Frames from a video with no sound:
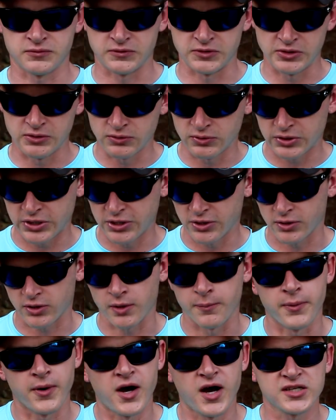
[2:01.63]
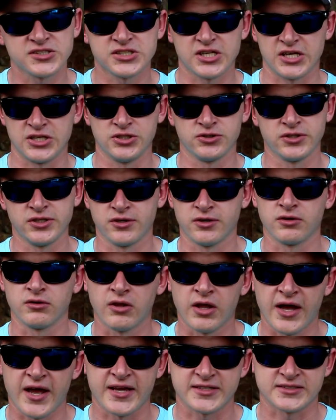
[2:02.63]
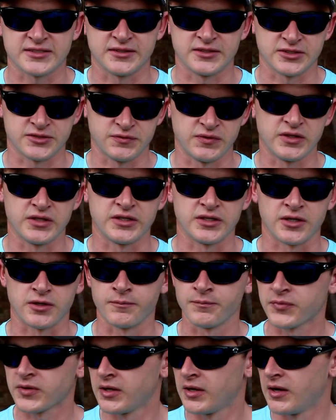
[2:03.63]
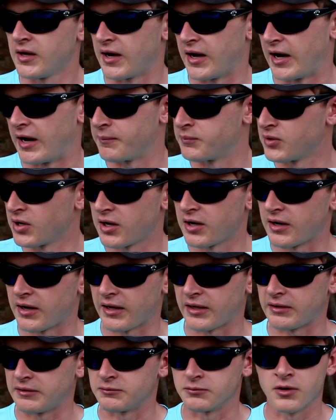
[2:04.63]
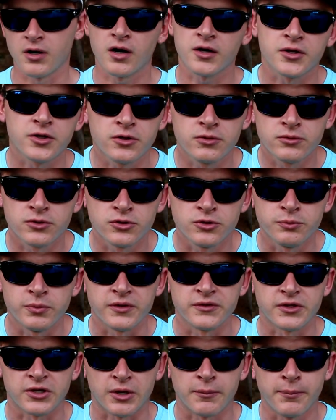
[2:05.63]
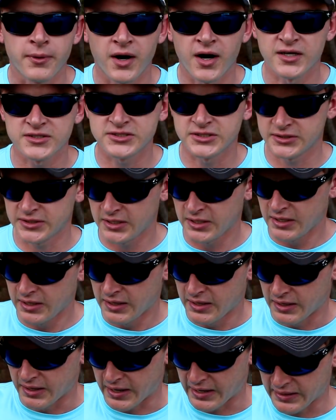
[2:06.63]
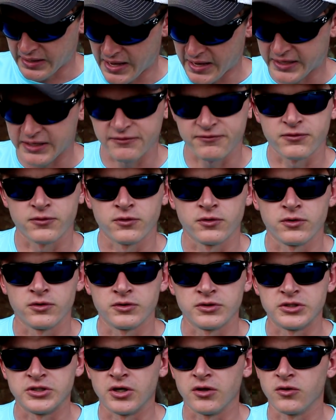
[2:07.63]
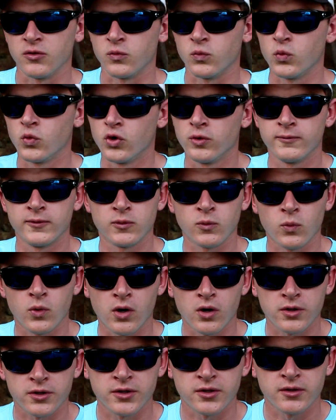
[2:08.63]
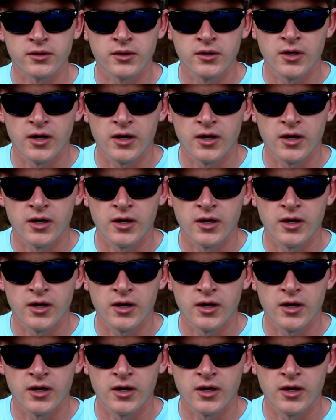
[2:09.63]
you will hear composite and you'll hear glass in this video. I'm not a rod guru, but the composite, I like it for, you know, the warmer water